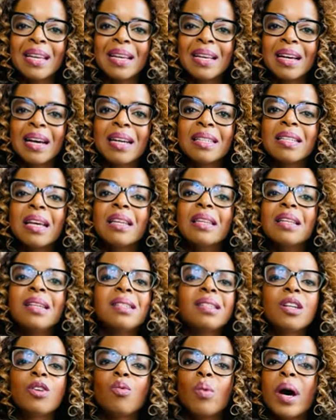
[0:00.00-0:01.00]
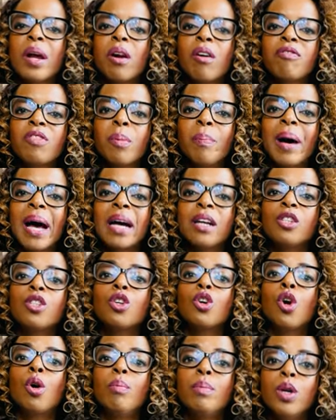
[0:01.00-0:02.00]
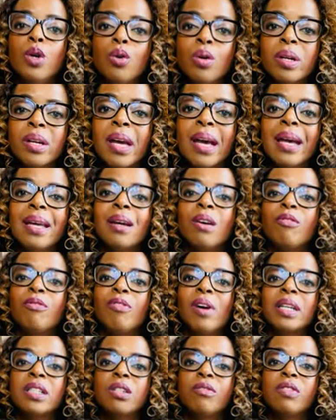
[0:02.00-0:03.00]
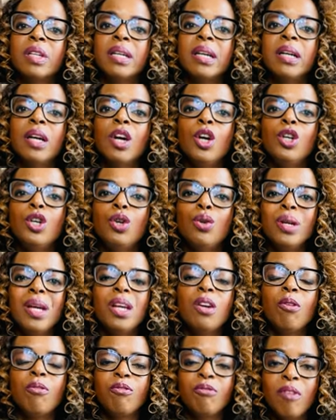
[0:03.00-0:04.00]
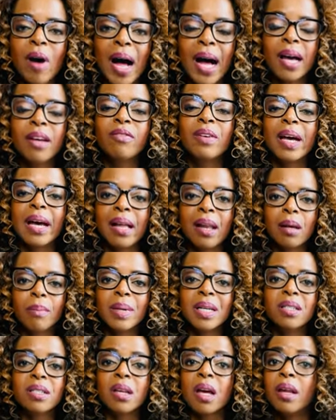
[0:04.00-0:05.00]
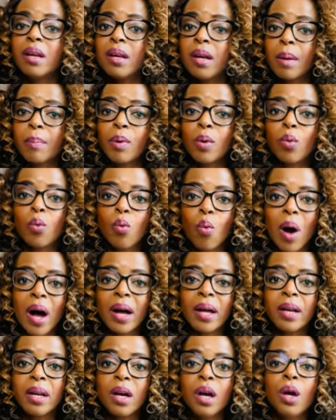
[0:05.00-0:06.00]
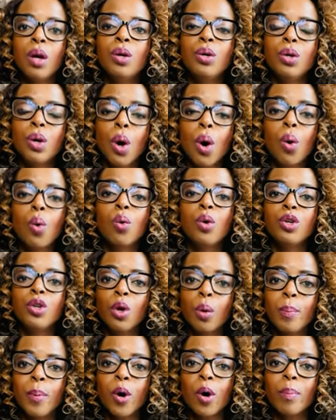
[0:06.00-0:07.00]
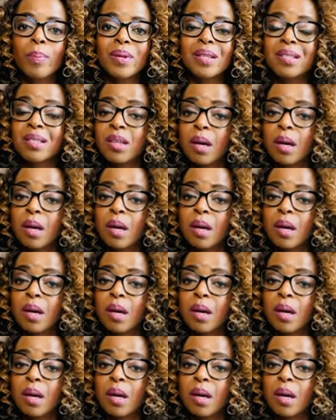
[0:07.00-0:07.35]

As I listed right off the bat, to communicate effectively, you need 5 elements. Number 1, know your purpose.